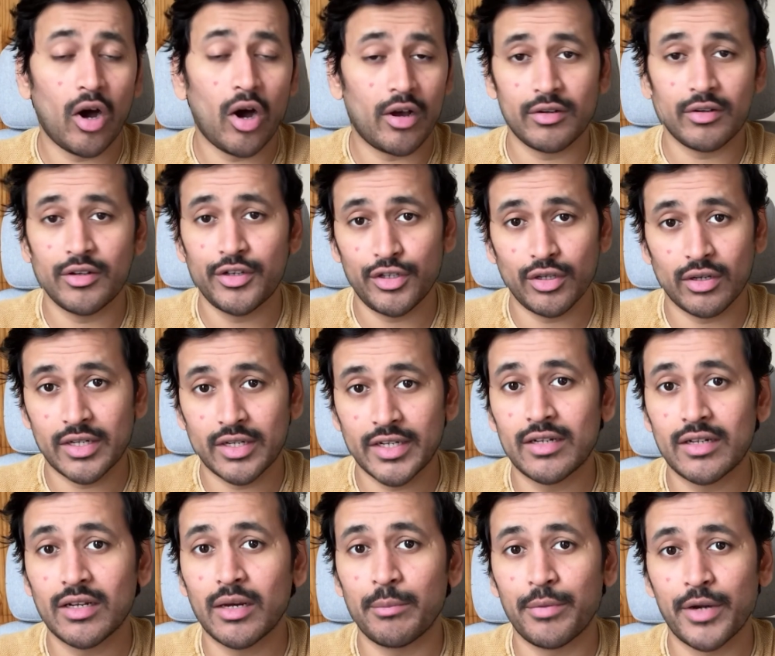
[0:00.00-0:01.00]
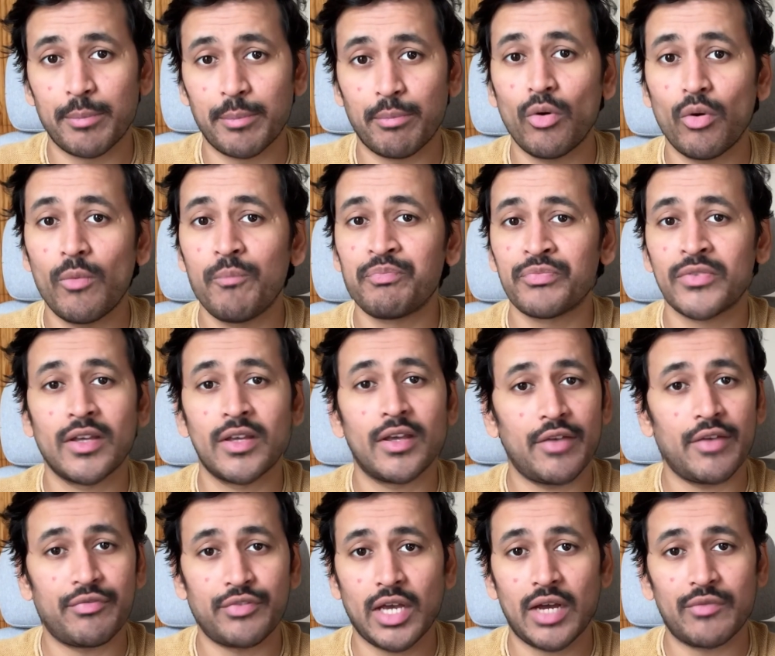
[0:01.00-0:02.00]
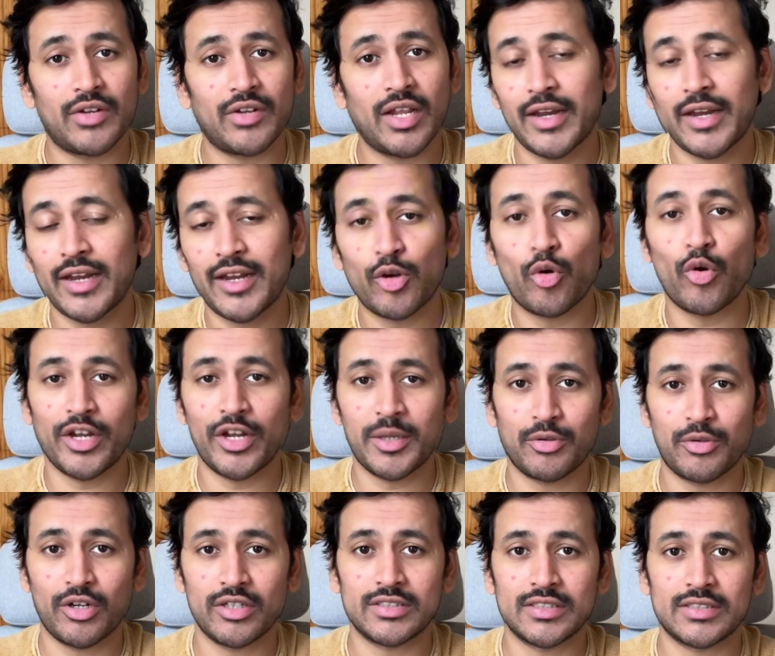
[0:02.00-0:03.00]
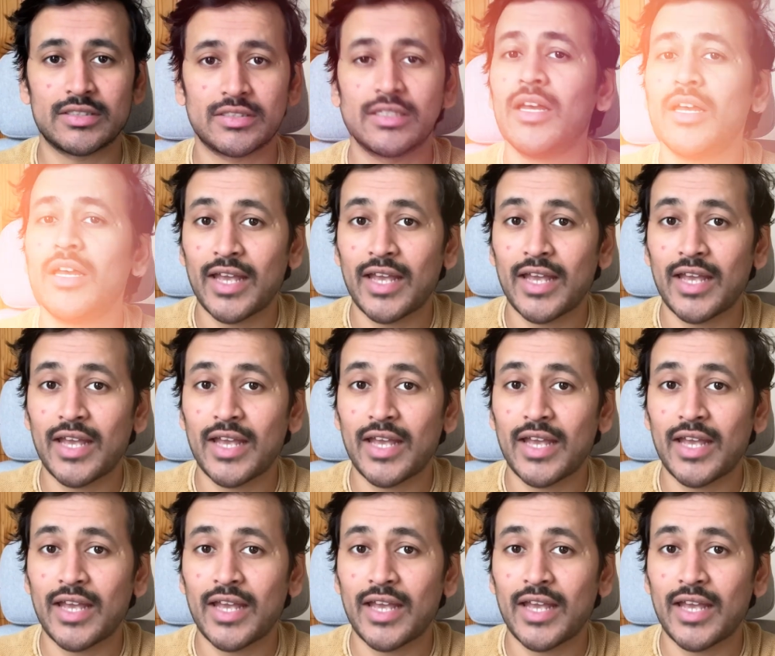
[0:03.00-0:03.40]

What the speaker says: or your GitHub repo if you have done any coding projects.